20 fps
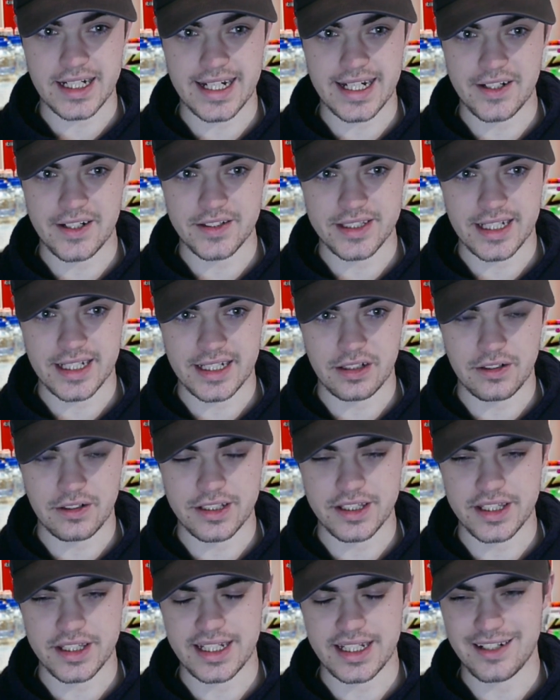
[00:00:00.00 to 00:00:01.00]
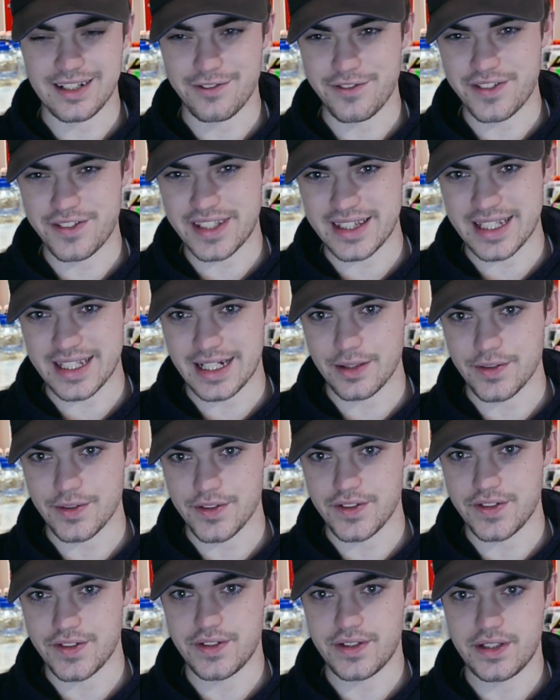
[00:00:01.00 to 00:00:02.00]
out on deadline day. I think that
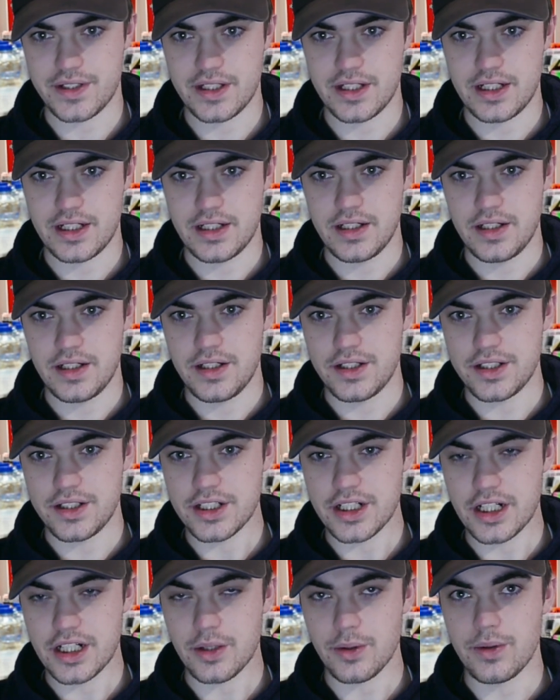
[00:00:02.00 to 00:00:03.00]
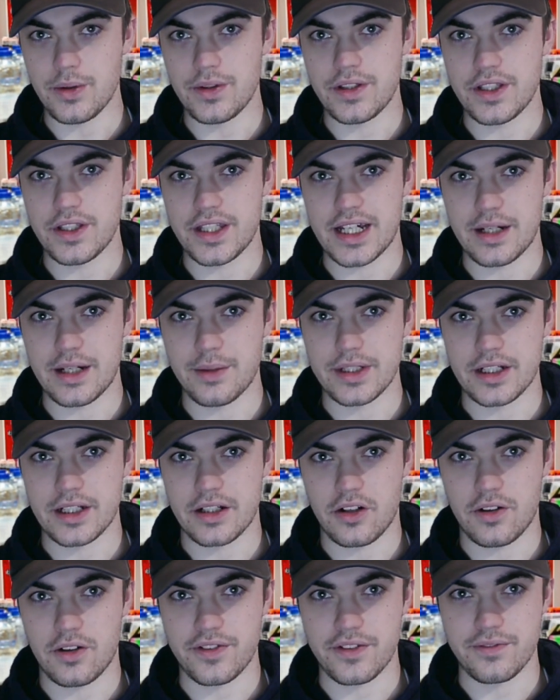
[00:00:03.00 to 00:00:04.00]
was, the nail in the
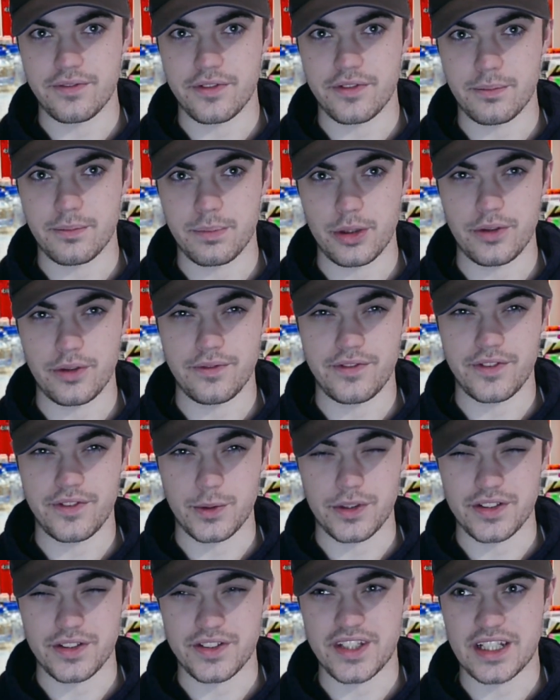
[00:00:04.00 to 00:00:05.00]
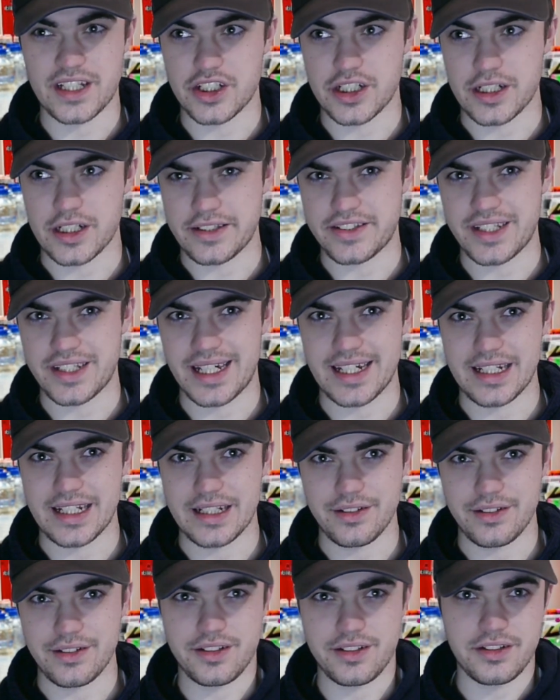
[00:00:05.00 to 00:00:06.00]
coffin from Bloomfield, essentially
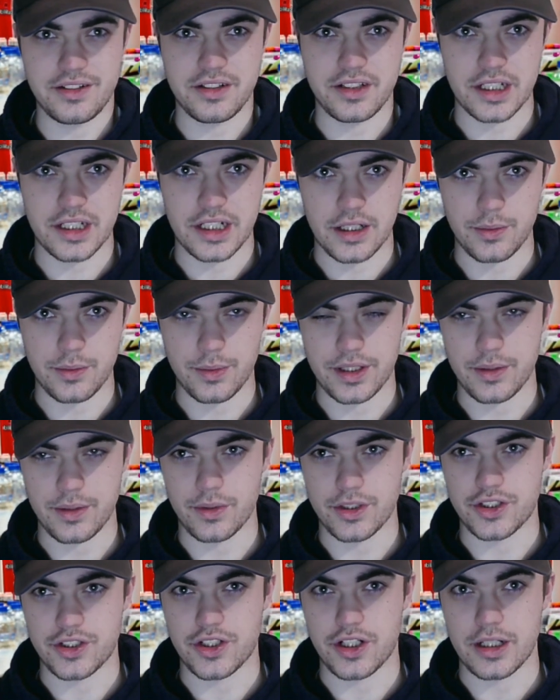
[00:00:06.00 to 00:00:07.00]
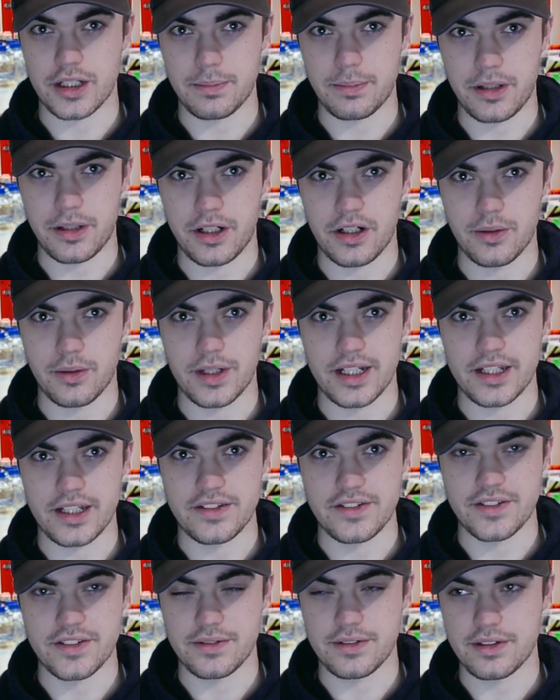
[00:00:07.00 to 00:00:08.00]
saying, we're trying to part
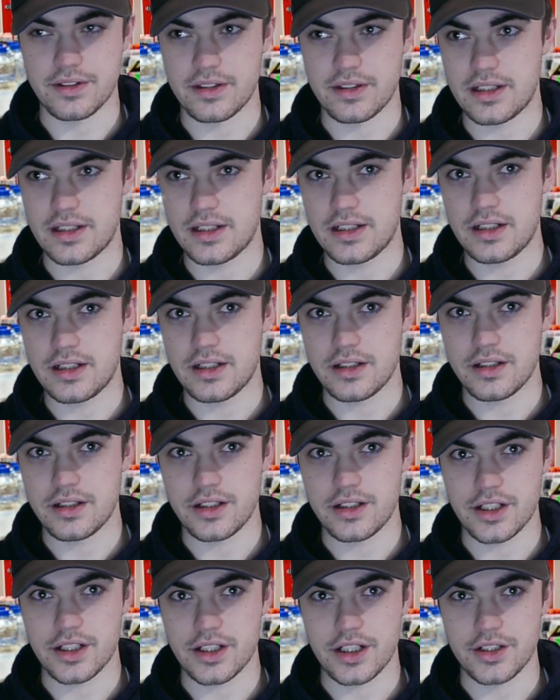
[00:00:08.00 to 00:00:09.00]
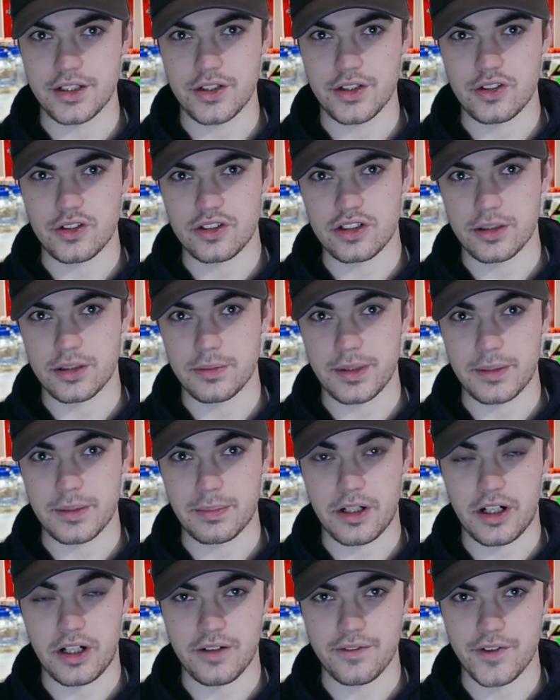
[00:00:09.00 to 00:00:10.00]
ways and, you're not going to be
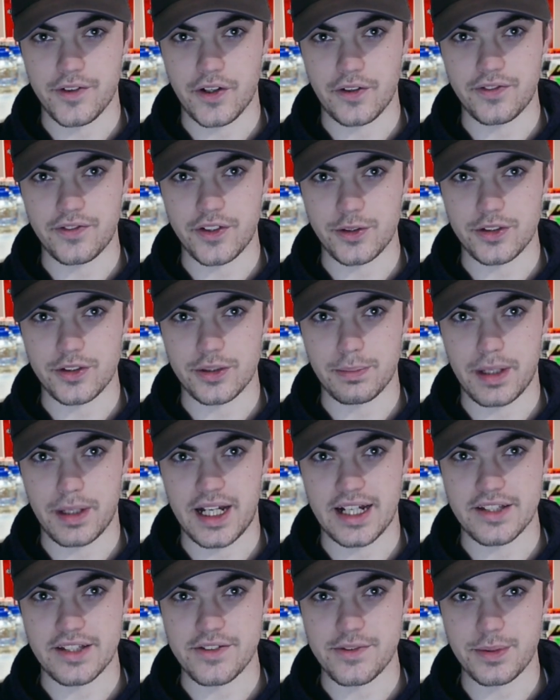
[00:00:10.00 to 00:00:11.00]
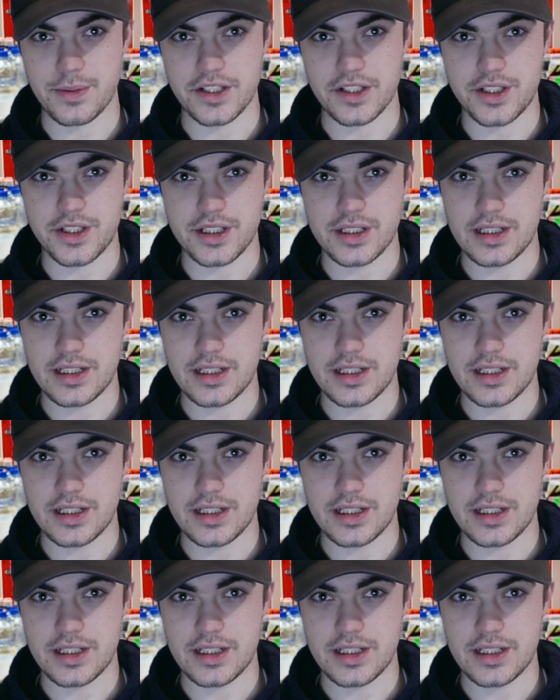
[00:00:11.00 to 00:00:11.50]
part of our future plans, which